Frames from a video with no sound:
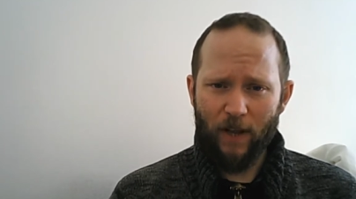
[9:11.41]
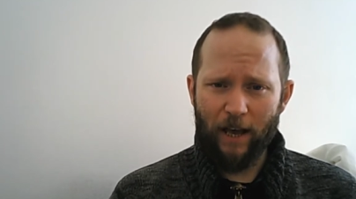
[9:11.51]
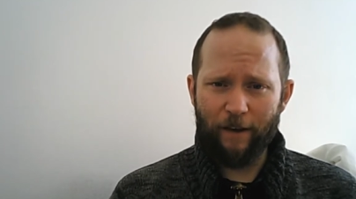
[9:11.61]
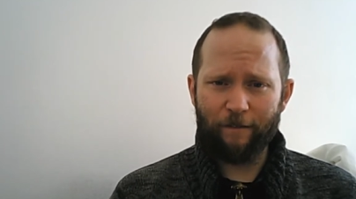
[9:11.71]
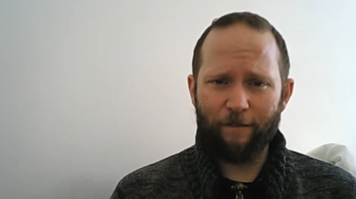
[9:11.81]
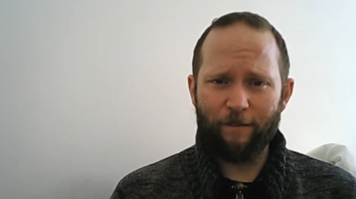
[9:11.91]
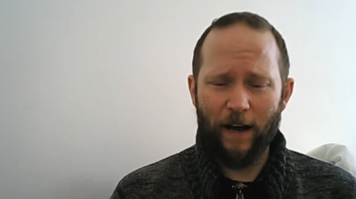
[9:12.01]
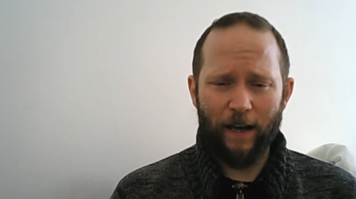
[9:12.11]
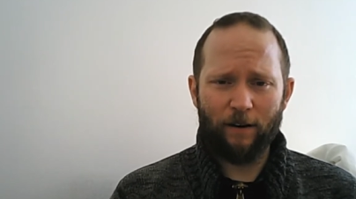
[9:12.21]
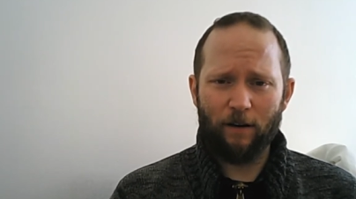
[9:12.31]
a
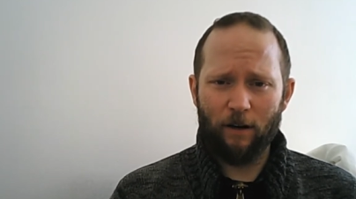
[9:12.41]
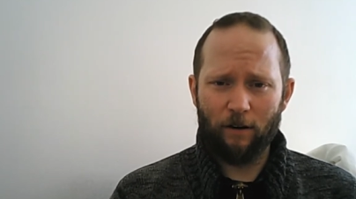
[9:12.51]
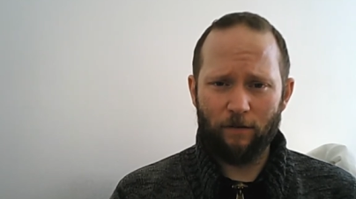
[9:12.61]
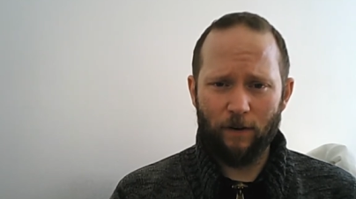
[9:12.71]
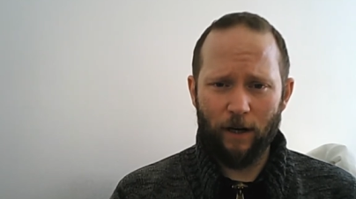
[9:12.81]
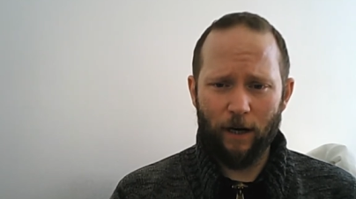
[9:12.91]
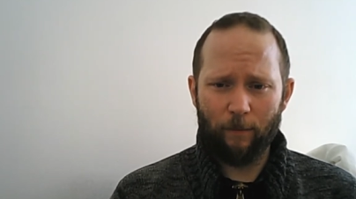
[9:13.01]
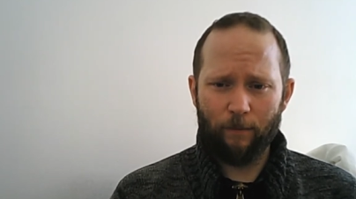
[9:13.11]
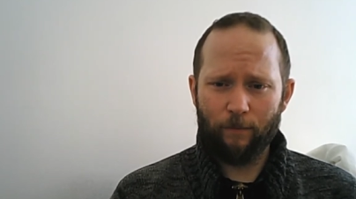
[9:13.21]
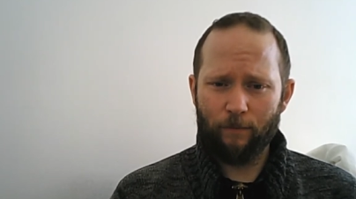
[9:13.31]
fight of
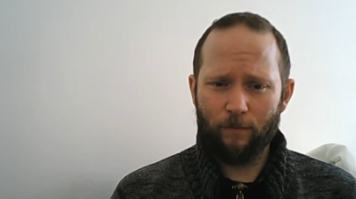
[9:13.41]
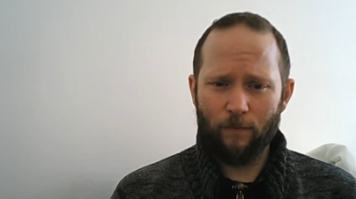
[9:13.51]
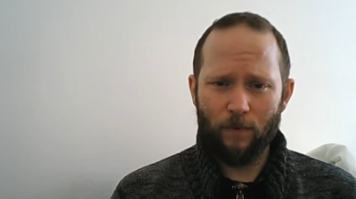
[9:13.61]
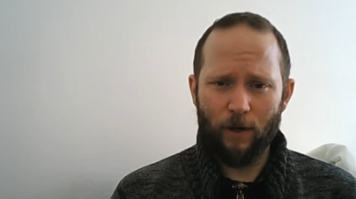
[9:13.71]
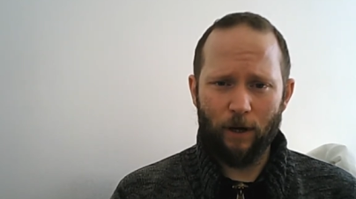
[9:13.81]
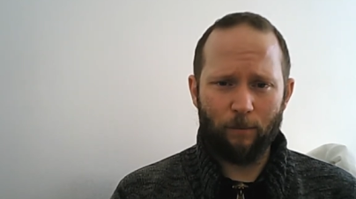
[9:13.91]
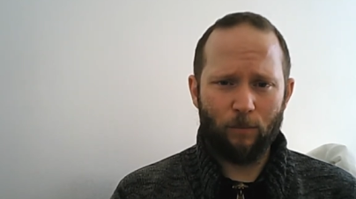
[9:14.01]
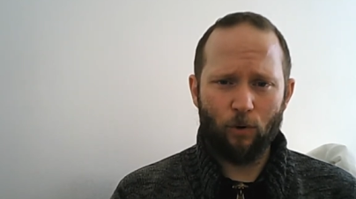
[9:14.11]
um, um,